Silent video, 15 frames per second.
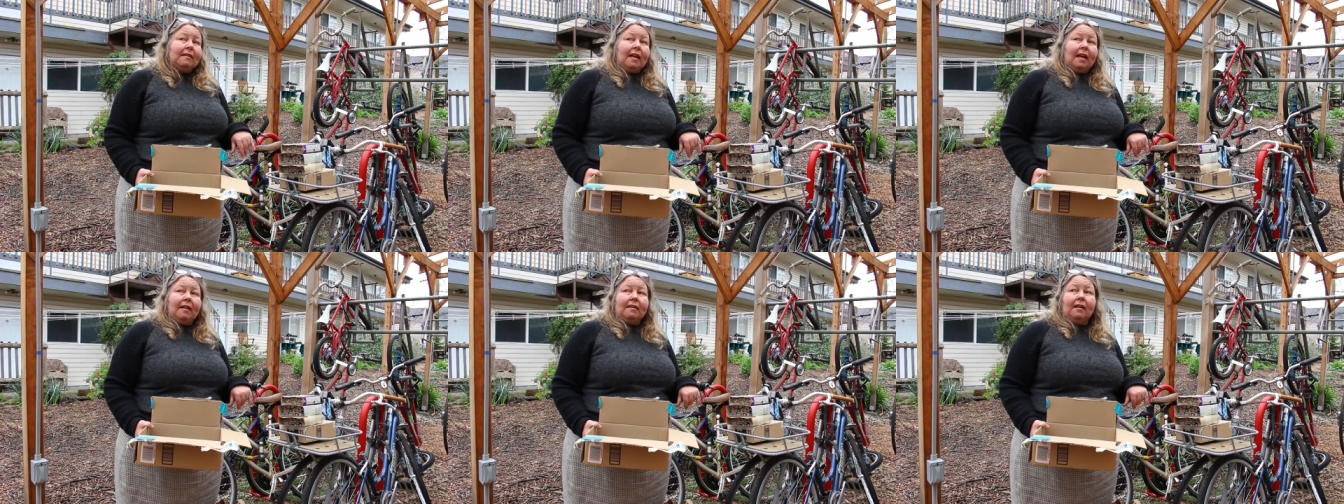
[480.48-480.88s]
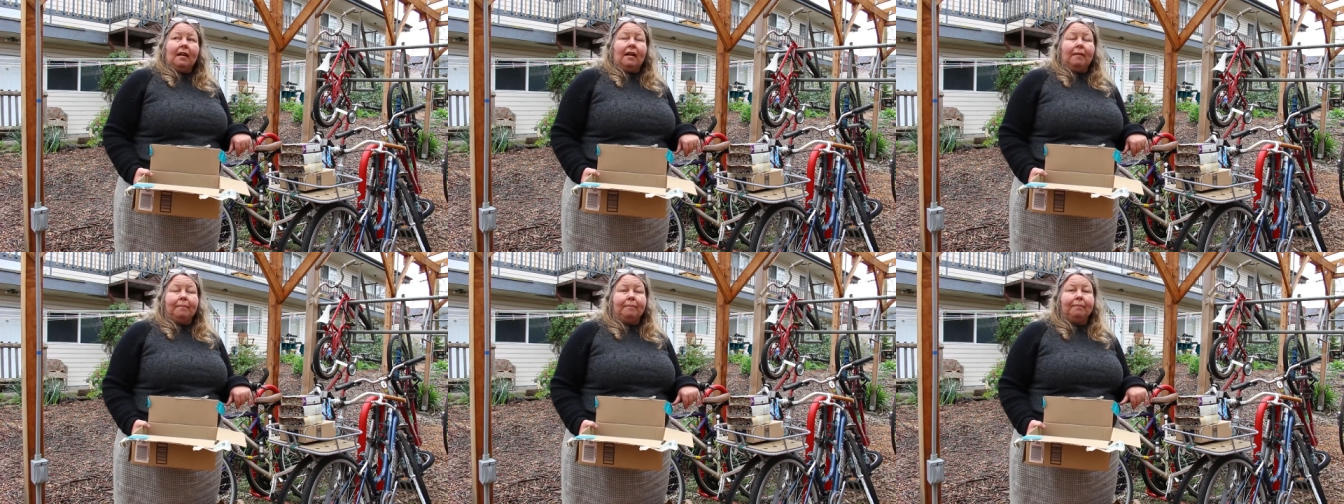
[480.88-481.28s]
that
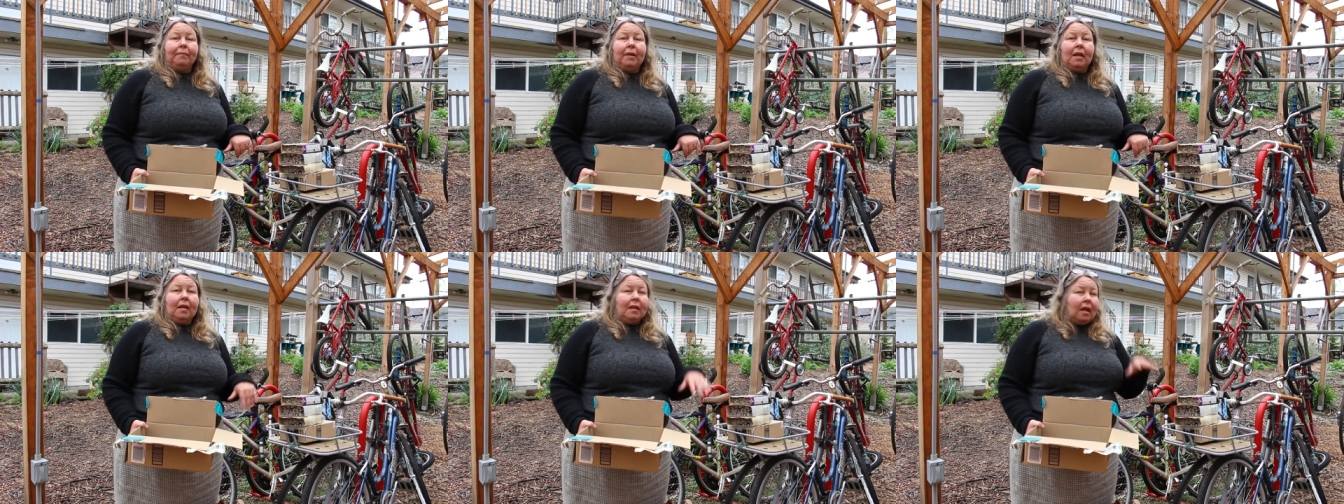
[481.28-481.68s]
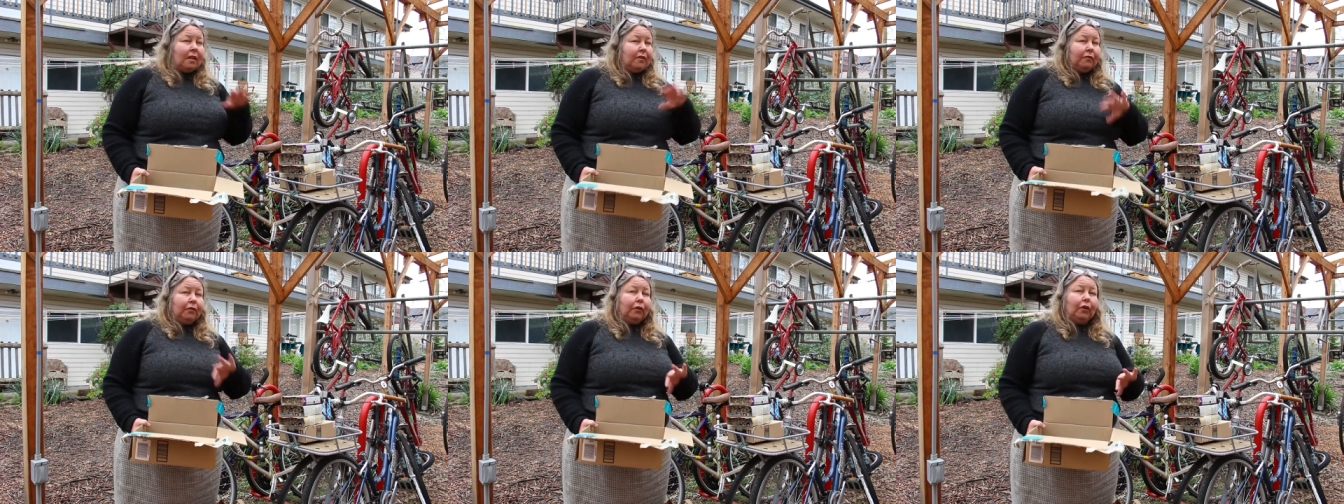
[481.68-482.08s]
um, not
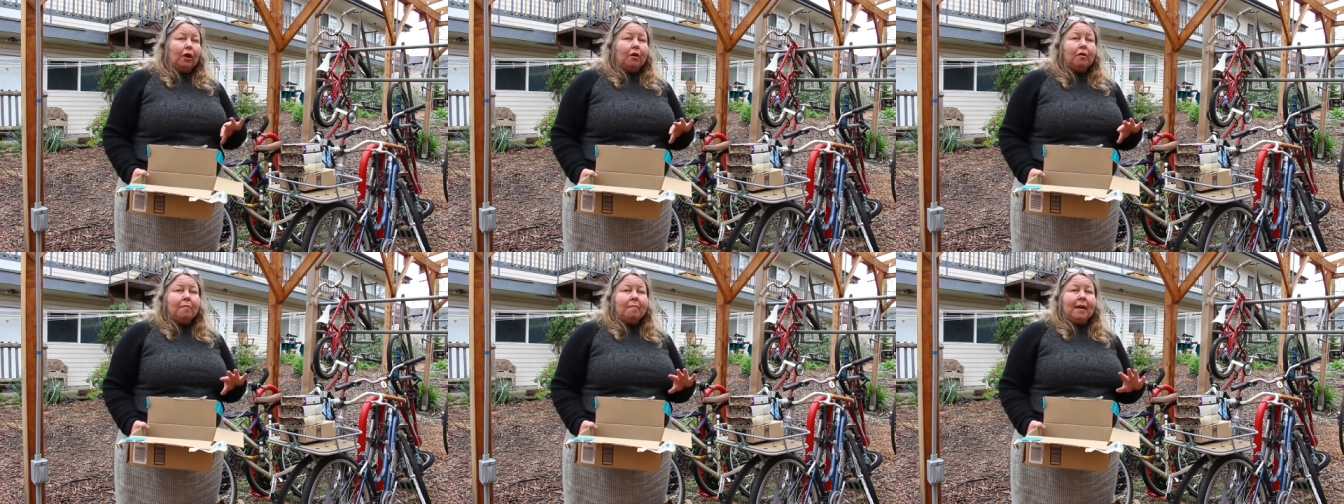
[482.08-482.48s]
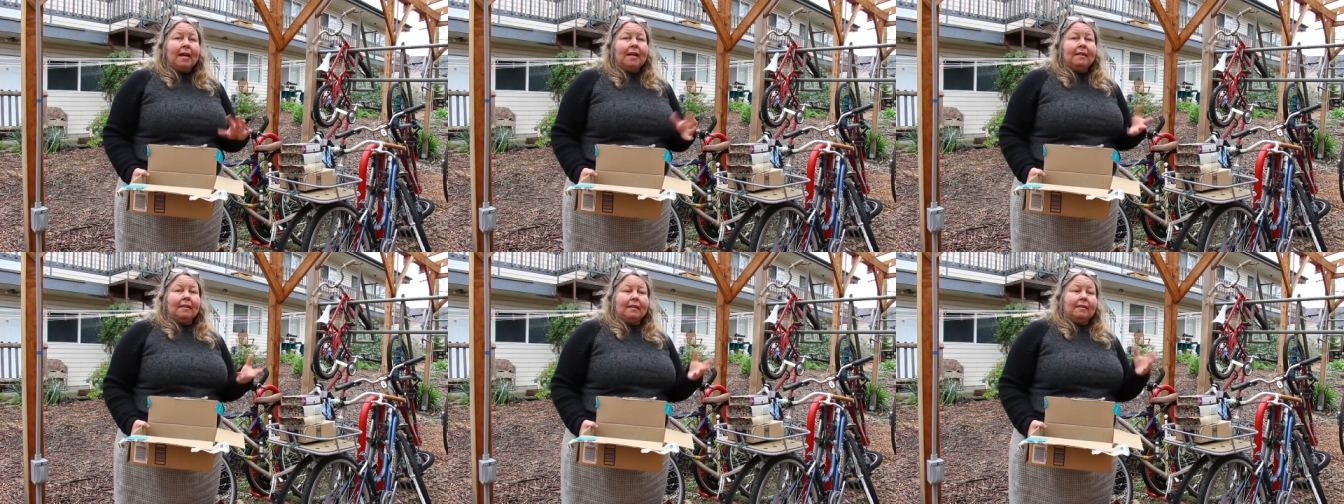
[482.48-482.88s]
the varroa
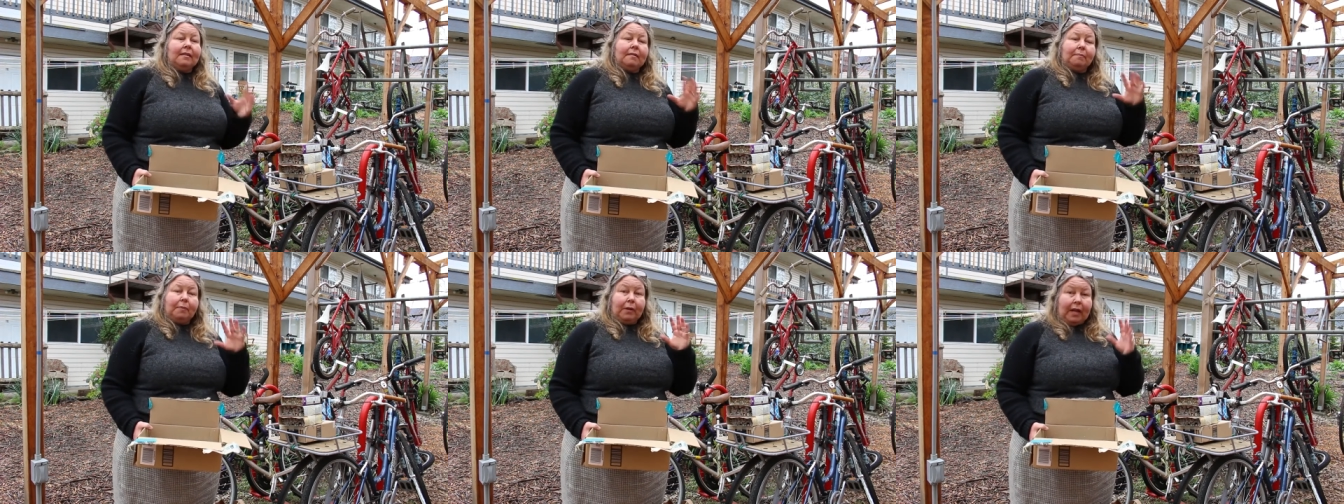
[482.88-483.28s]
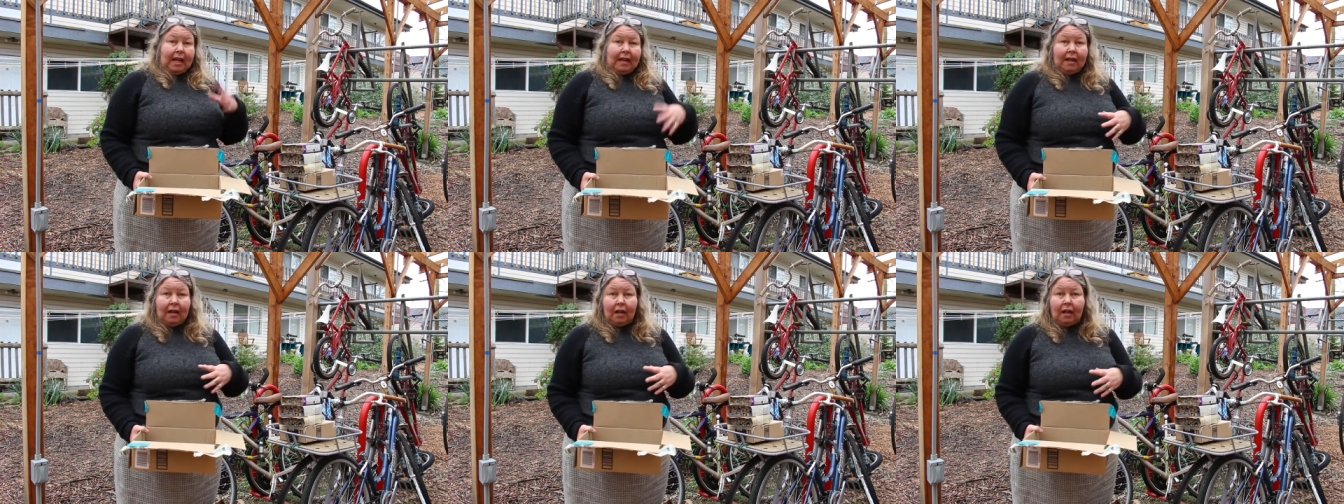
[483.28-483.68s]
mite that's
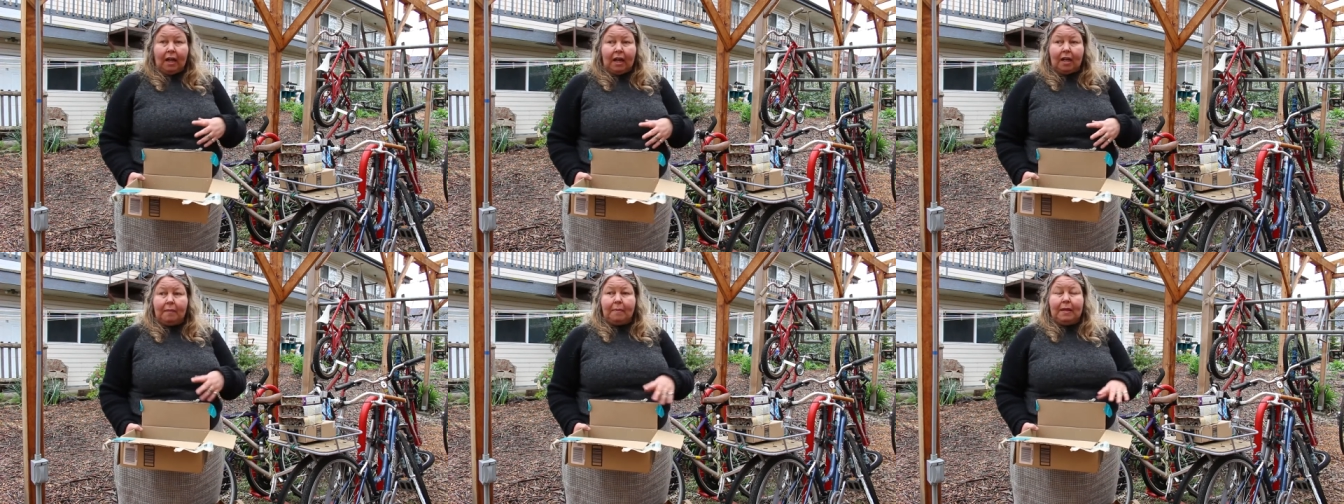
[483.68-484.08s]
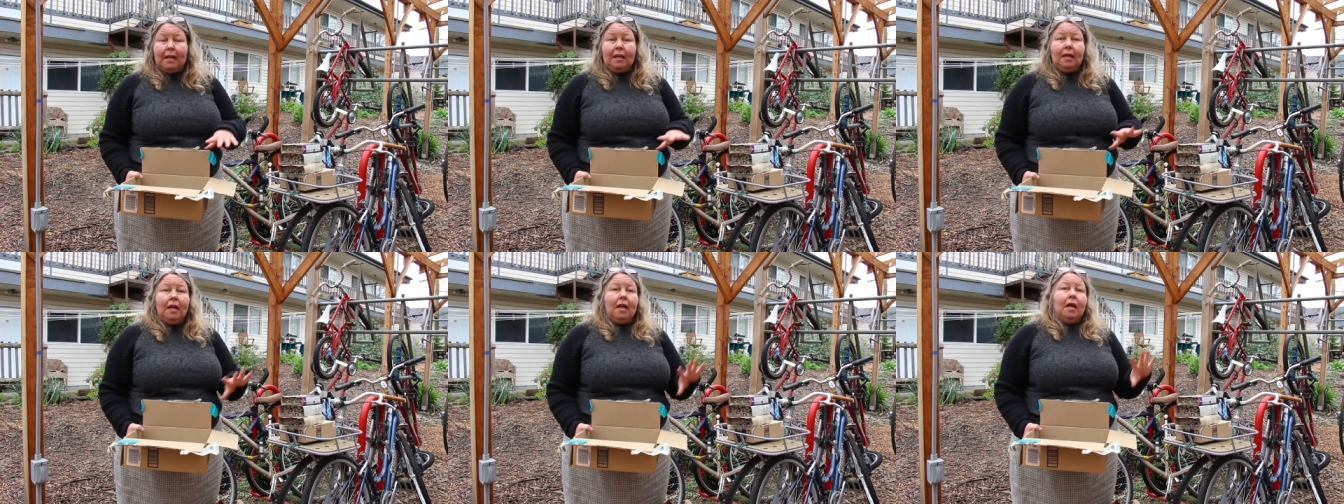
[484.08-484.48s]
predating our honeybee,